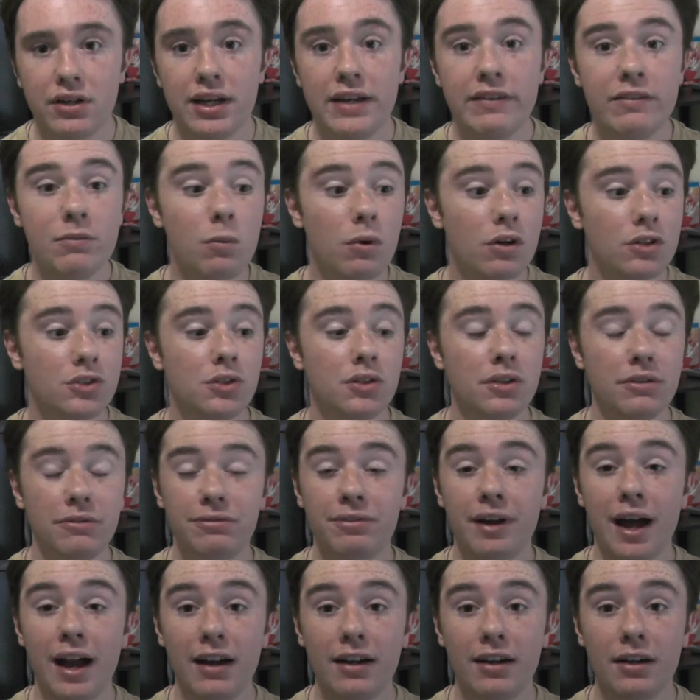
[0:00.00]
even more so than
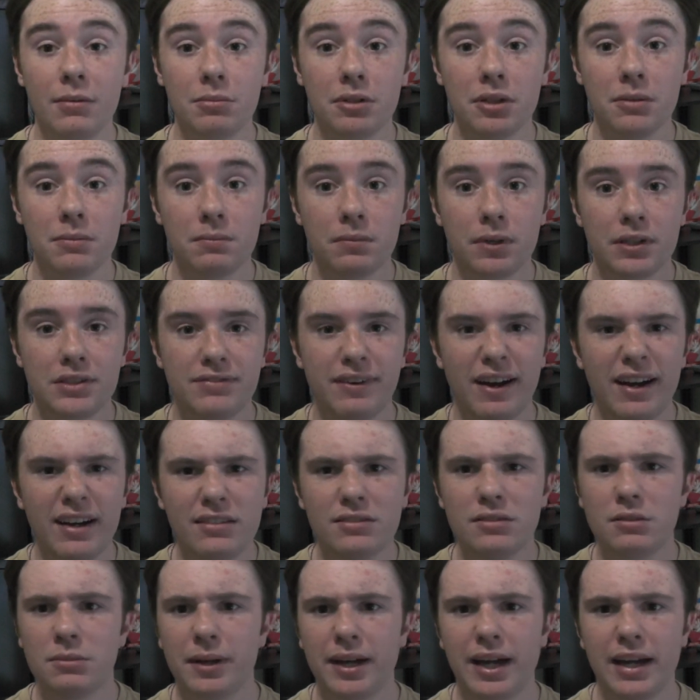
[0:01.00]
Fire Emblem, because Fire
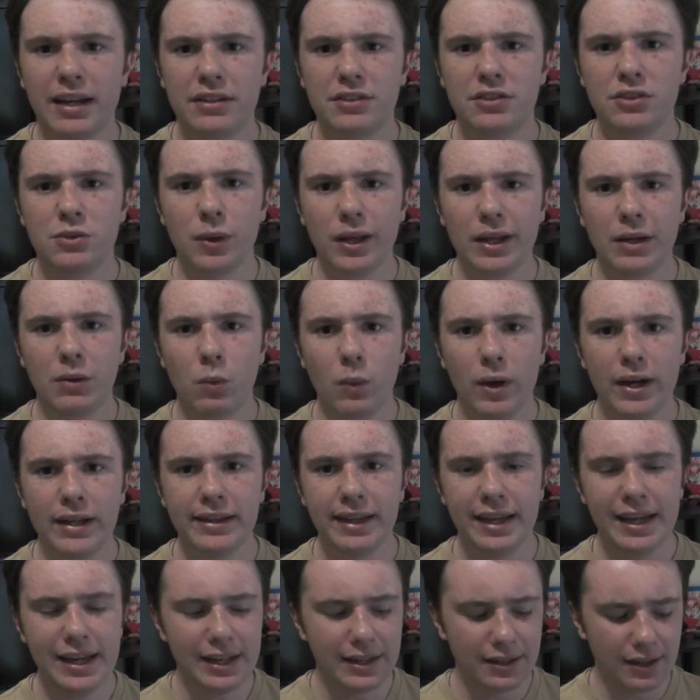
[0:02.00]
Emblem I got into like way
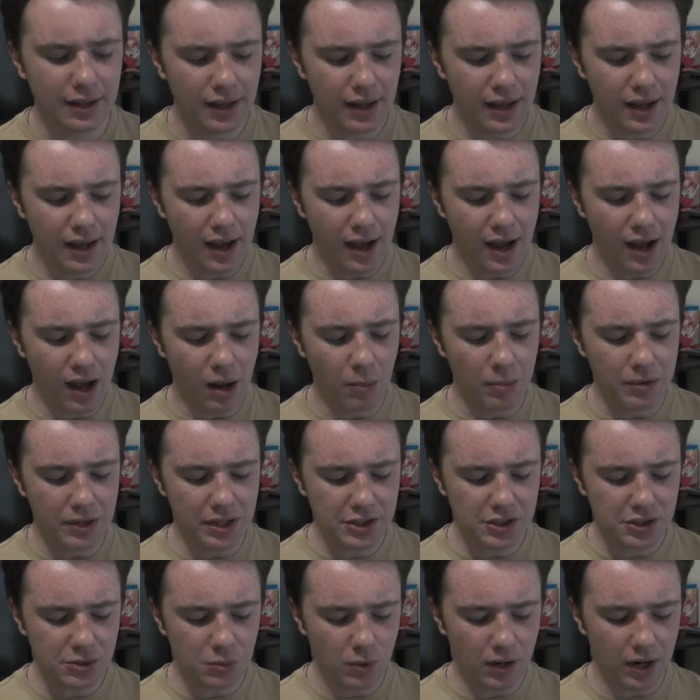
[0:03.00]
late, but
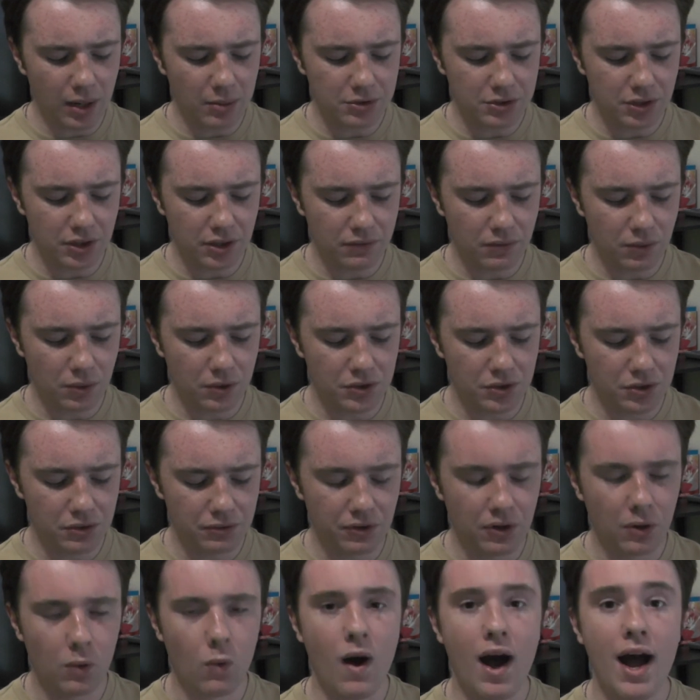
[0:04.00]
this is one I was looking forward to for
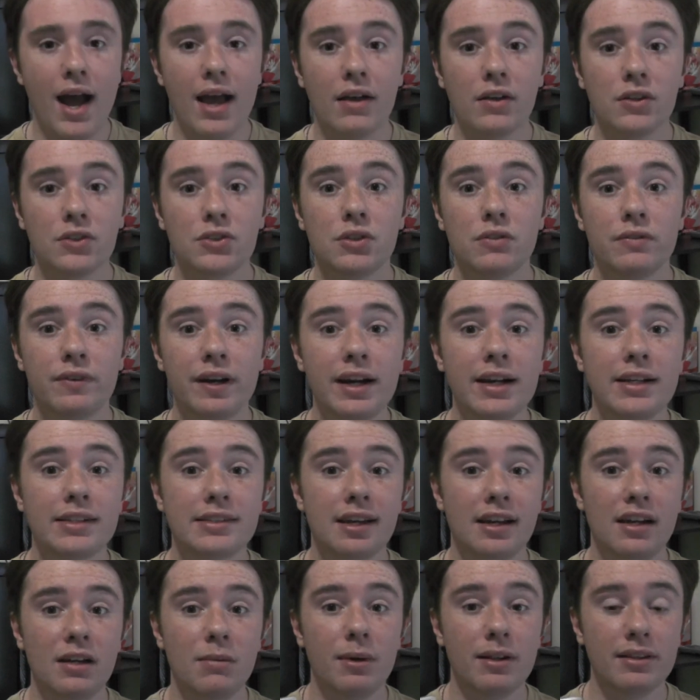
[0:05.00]
a while, so very
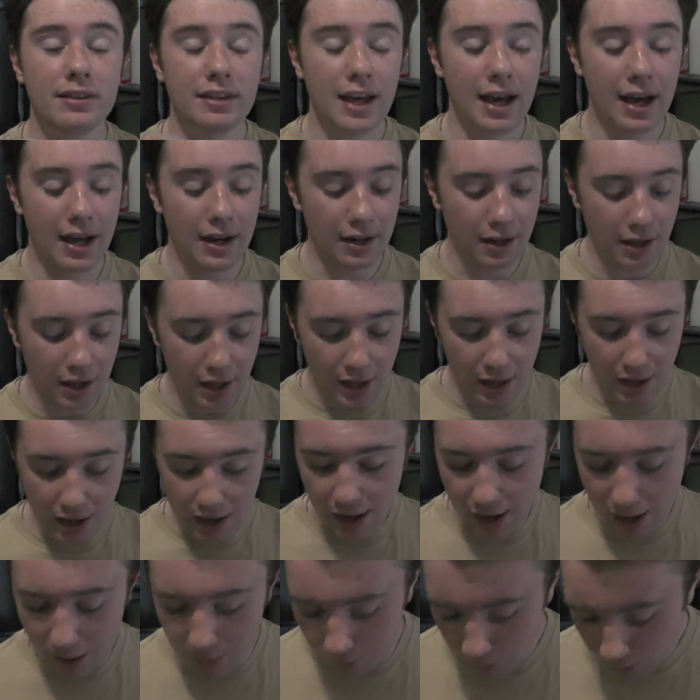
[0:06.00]
excited about that.
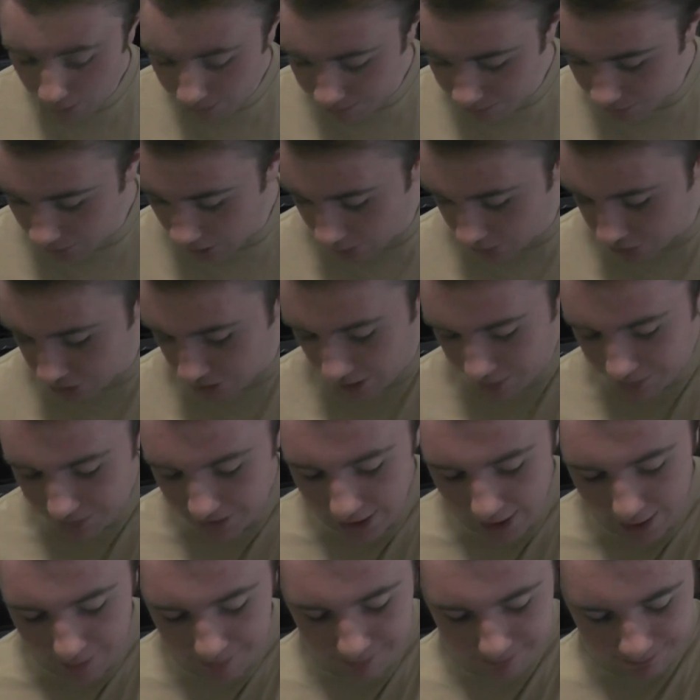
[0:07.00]
Whoop, almost dropped the
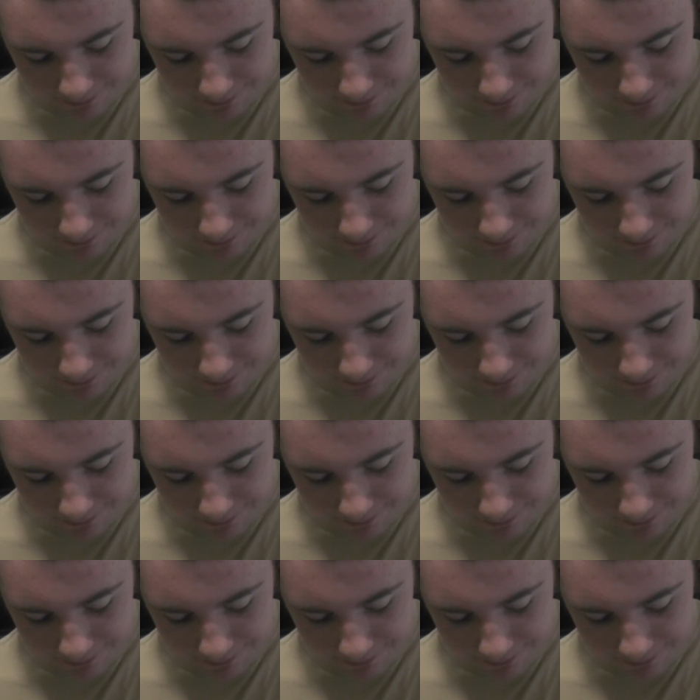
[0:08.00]
game.